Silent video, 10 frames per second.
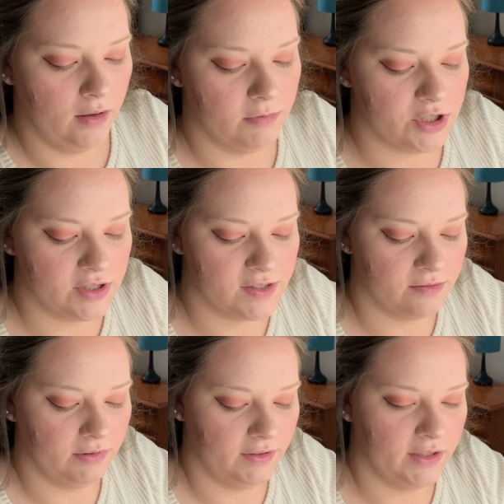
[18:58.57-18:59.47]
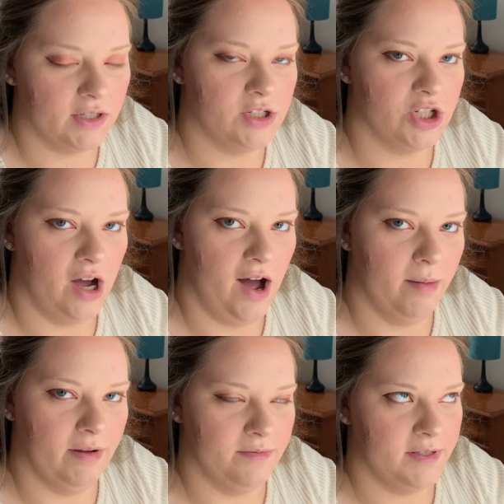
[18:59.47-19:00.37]
which does a really good
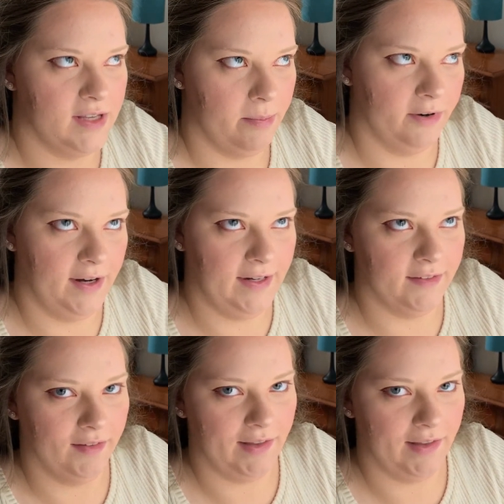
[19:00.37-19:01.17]
job of separating the